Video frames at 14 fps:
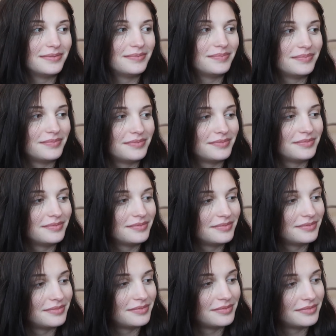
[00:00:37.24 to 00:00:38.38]

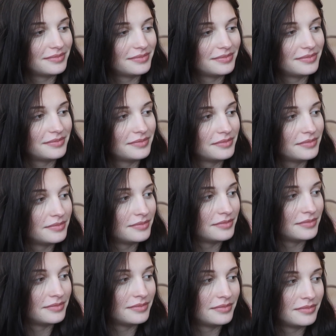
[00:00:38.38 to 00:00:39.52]

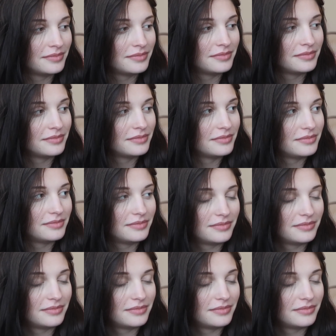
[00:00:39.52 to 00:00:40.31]
No words are spoken by the person on screen.